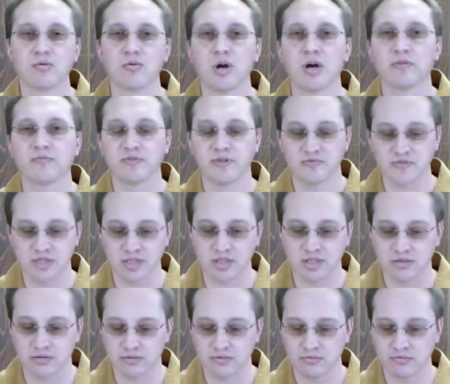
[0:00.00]
around
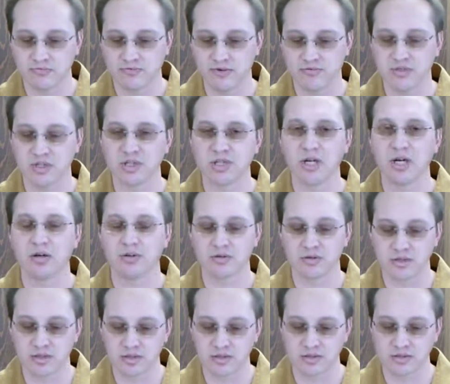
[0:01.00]
15 calendar
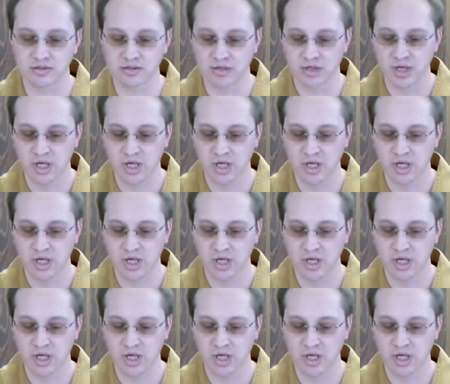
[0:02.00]
years.